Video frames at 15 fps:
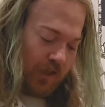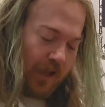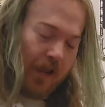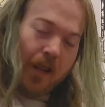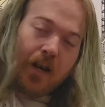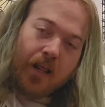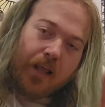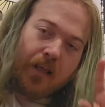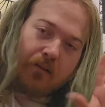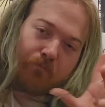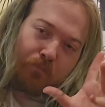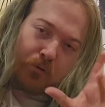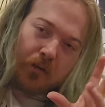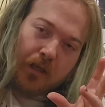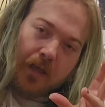then it
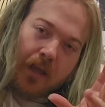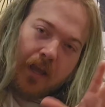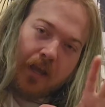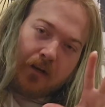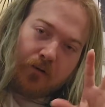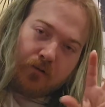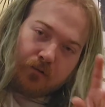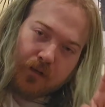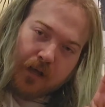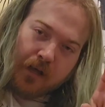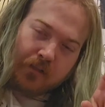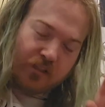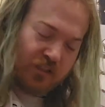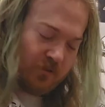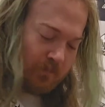played
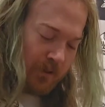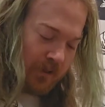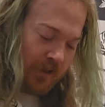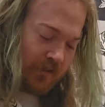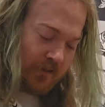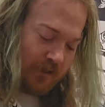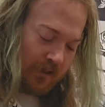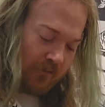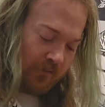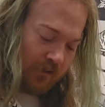at speed, sounds